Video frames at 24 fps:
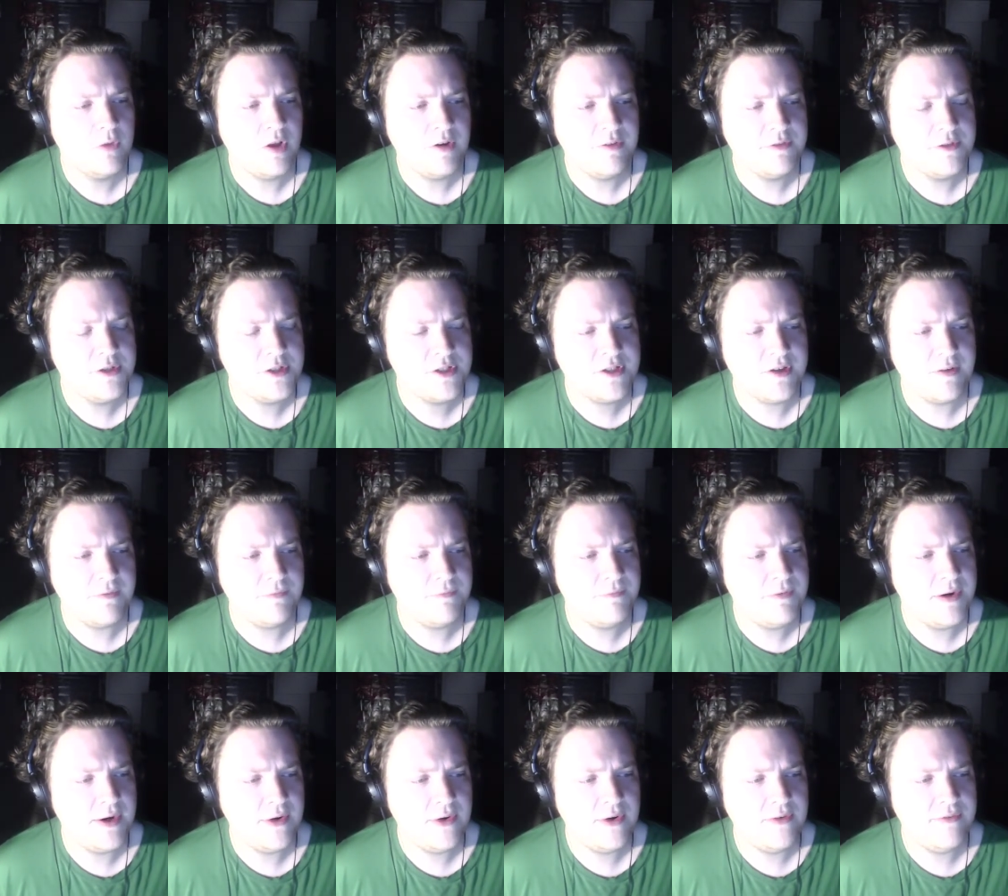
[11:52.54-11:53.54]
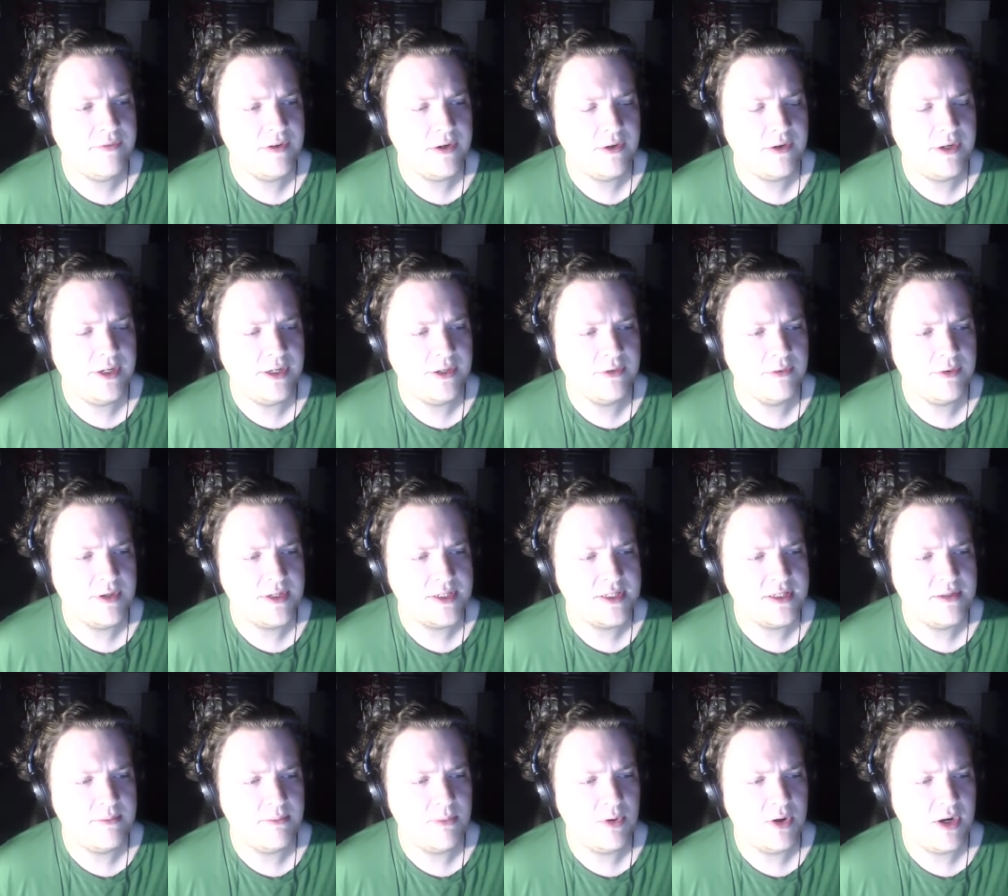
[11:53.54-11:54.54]
Just a very, very
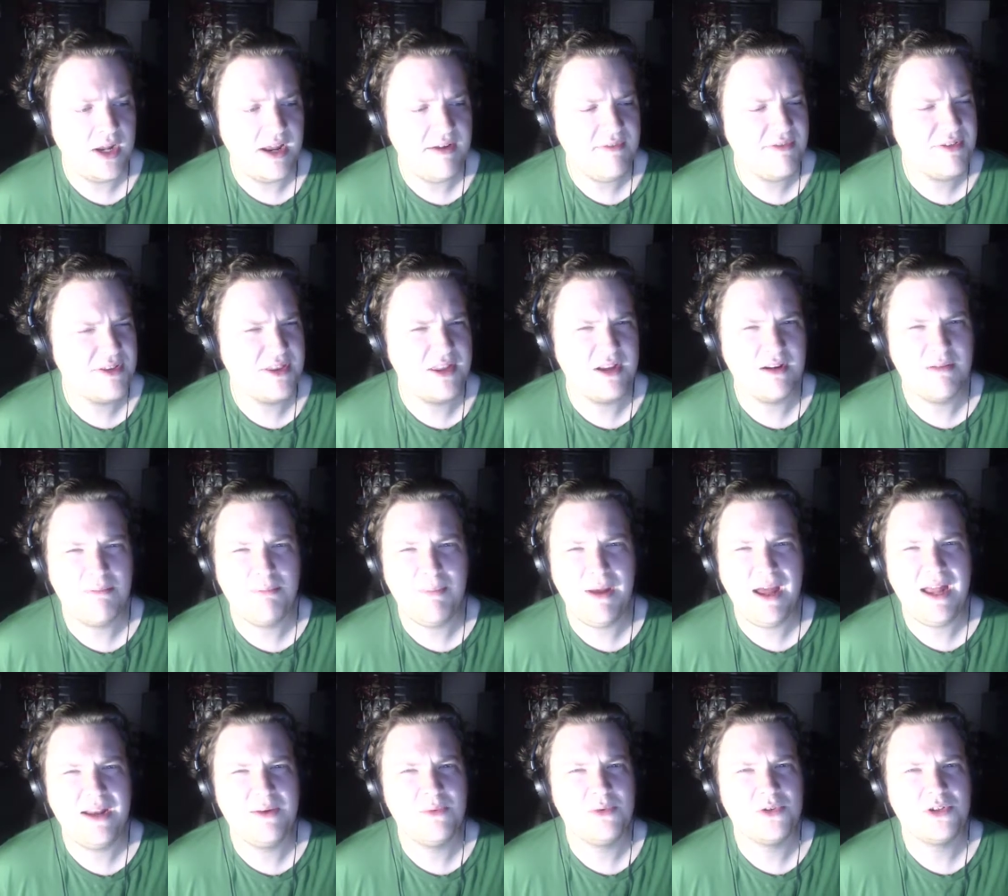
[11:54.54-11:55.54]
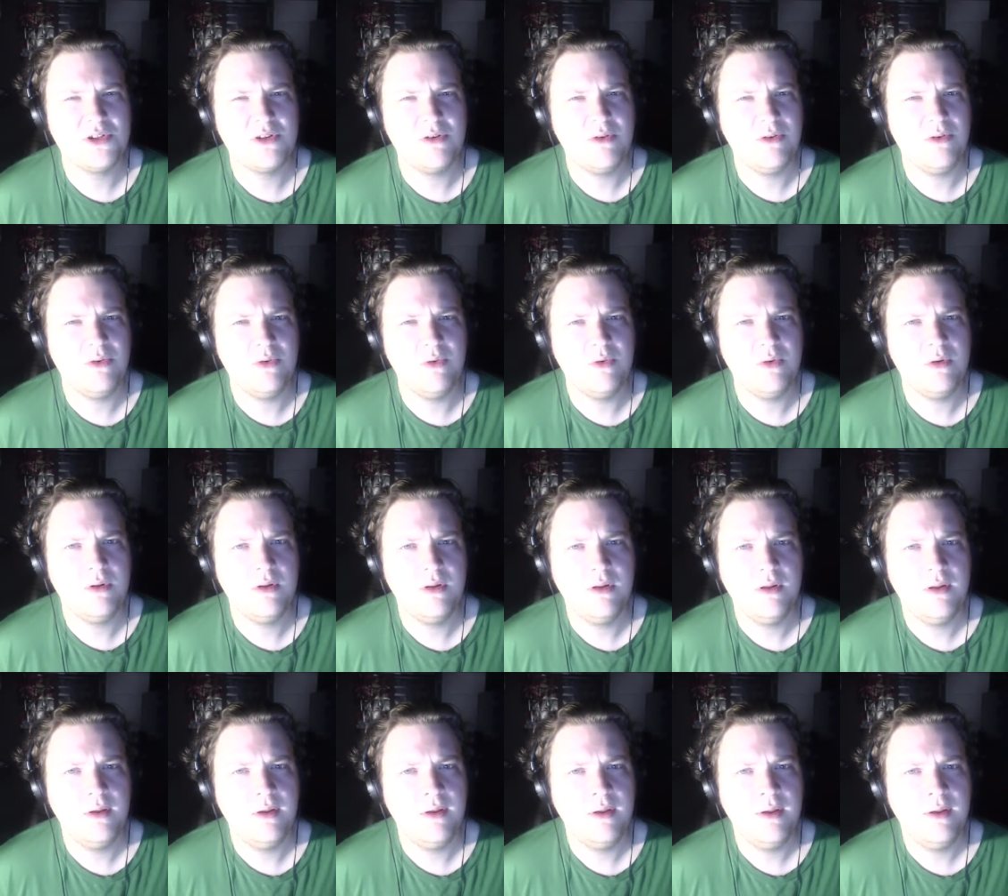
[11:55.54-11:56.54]
interesting book. Everything about it was so cool.
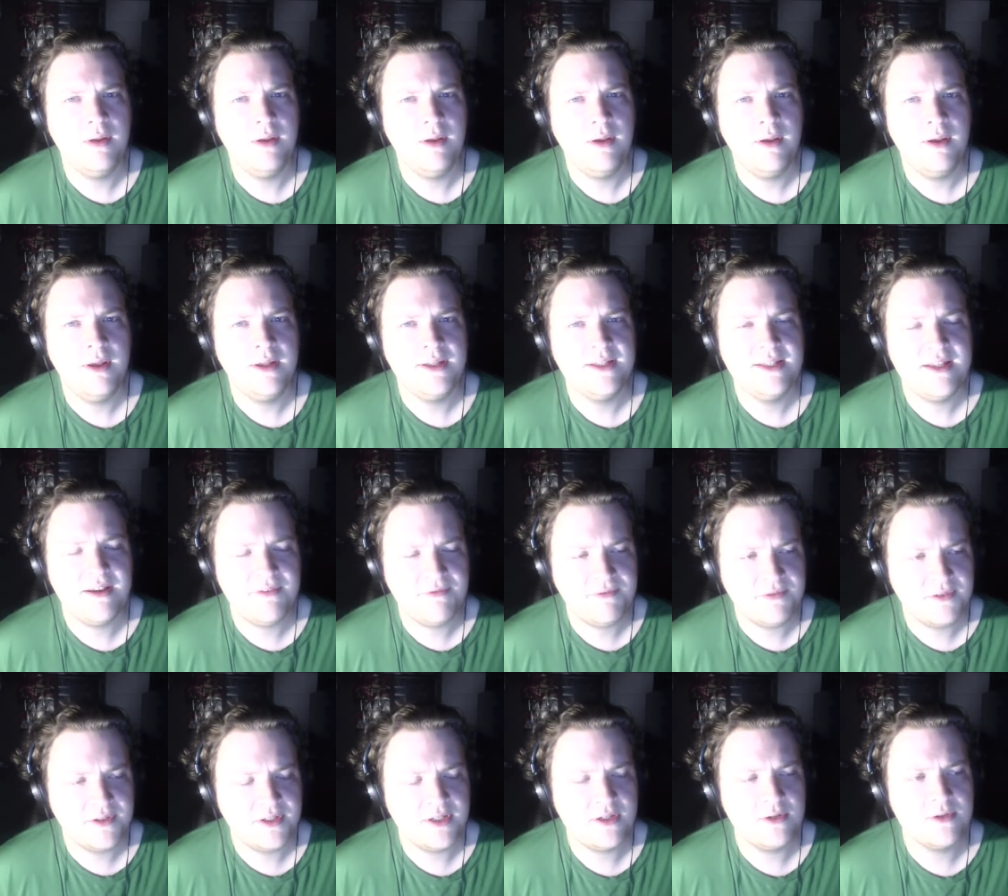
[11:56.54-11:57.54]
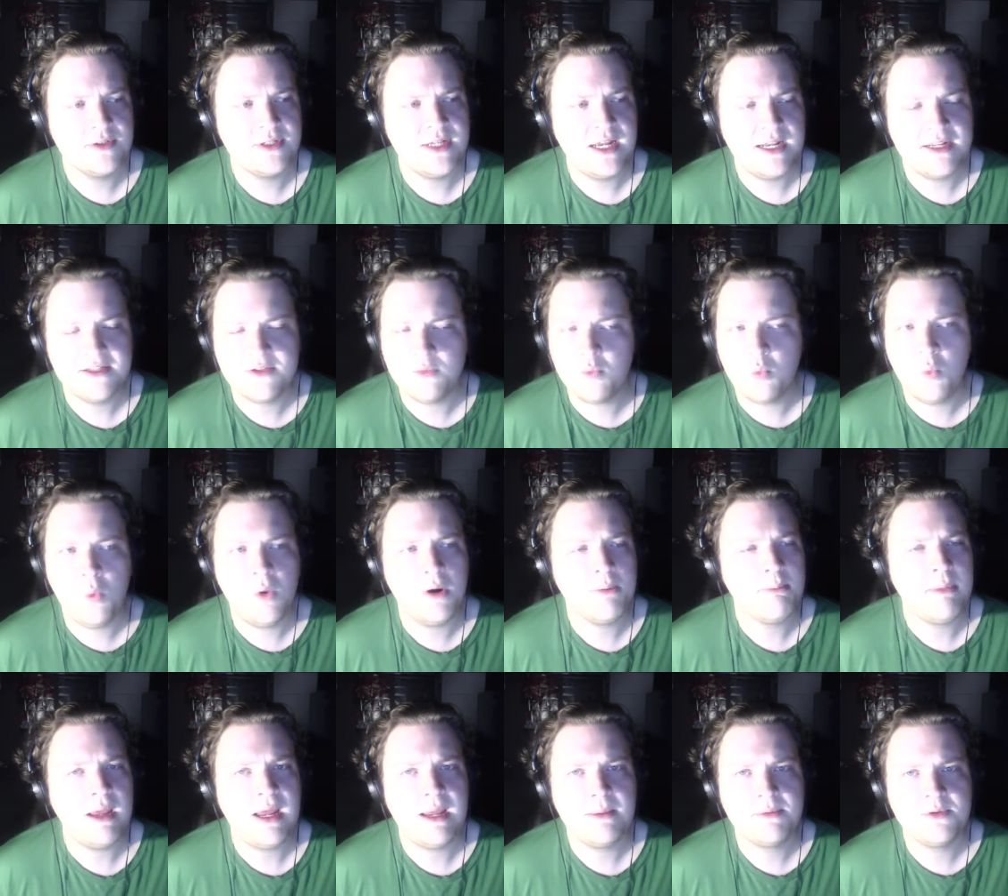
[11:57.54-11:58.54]
Definitely goes down as one of
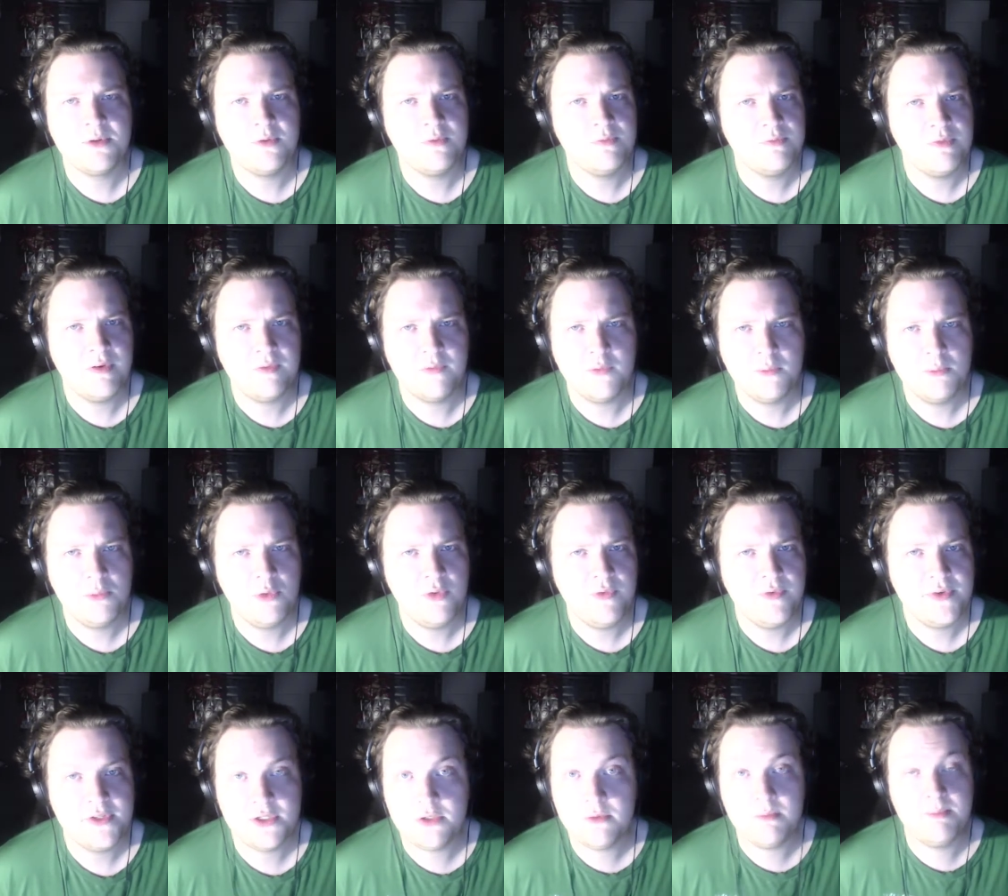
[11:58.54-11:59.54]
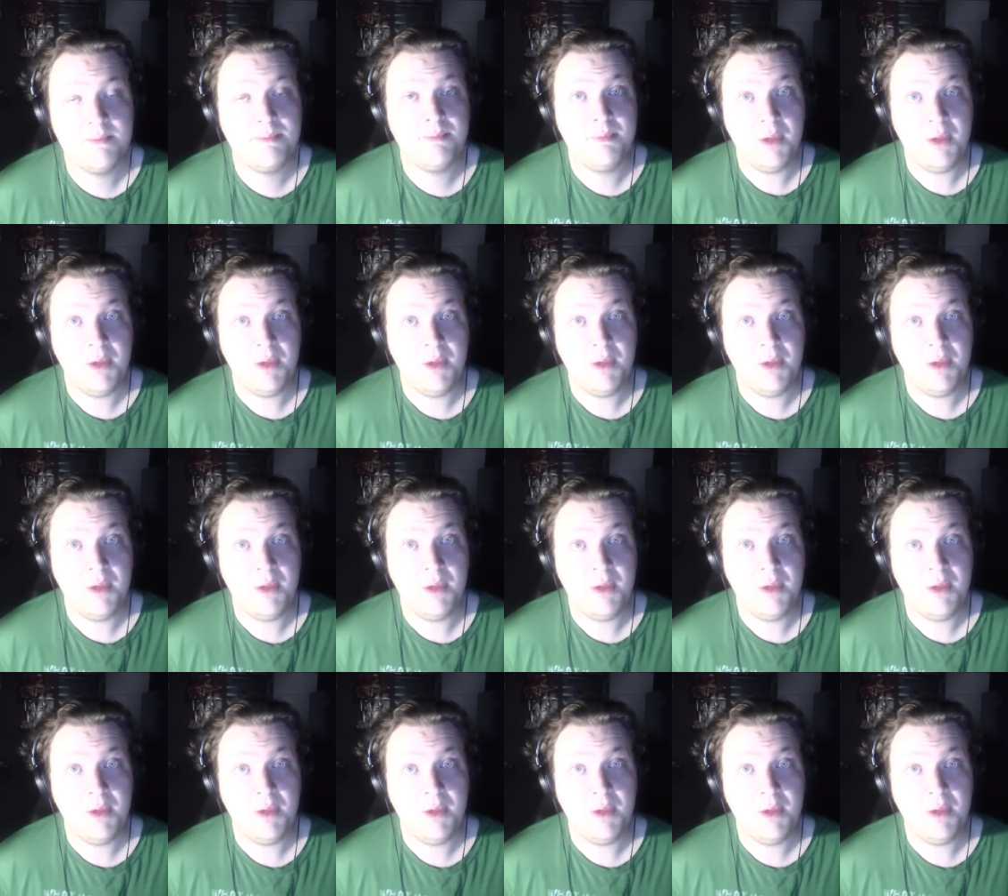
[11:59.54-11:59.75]
my absolute favorite movies. You